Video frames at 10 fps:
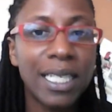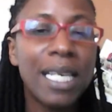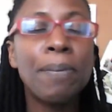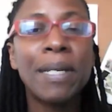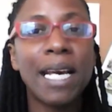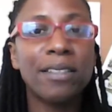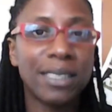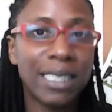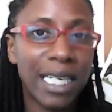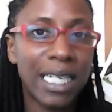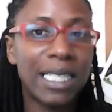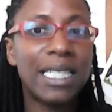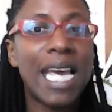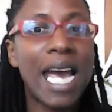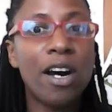keeping our
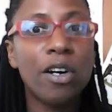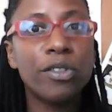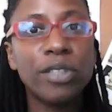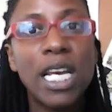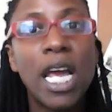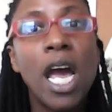skin, nails